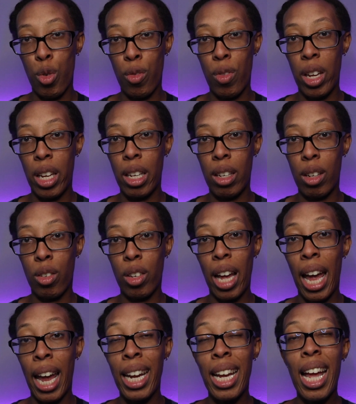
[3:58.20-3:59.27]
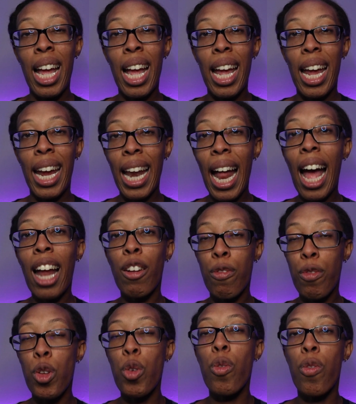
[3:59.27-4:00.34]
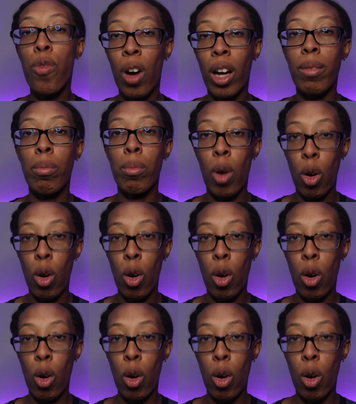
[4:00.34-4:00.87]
movie, okay? It had a few fun